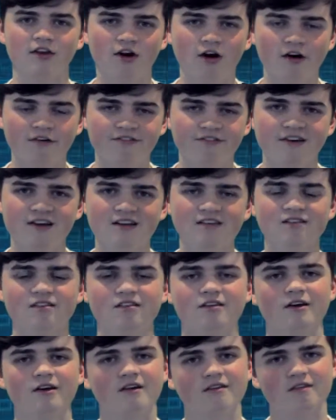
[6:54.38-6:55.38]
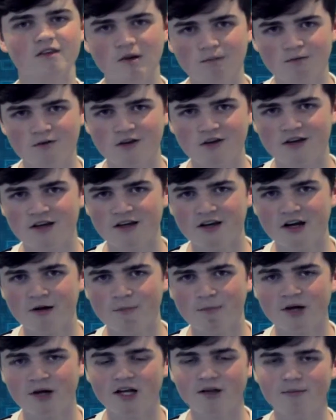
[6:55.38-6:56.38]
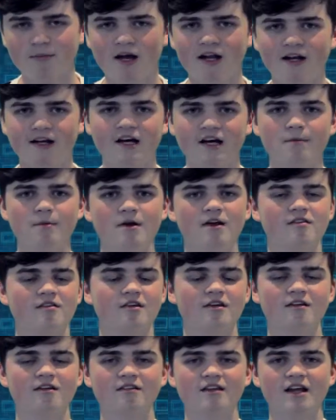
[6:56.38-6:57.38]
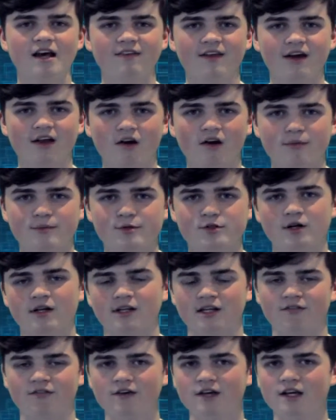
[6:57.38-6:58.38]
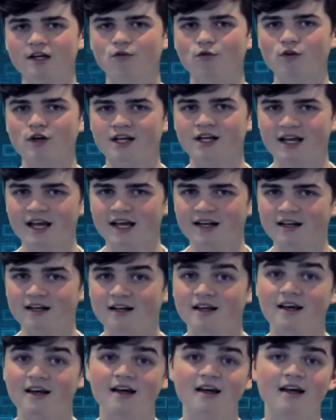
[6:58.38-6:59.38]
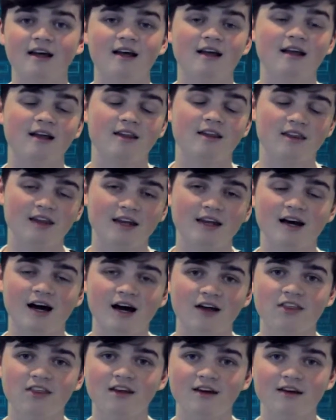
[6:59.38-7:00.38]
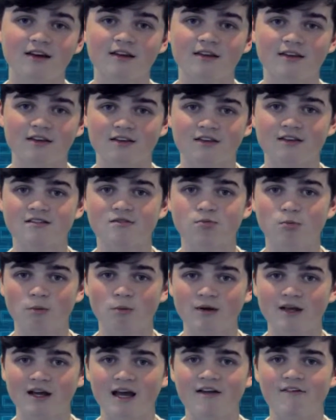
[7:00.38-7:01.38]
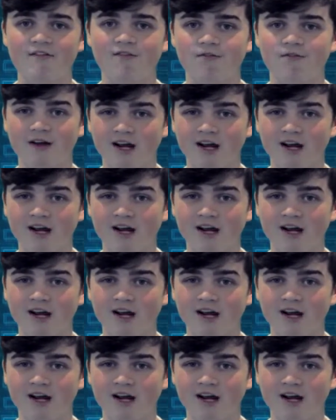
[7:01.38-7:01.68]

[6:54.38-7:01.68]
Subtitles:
The offense, teams can key on Peyton Manning now because he doesn't have that arm strength. If he can regain it, then I think that this will be a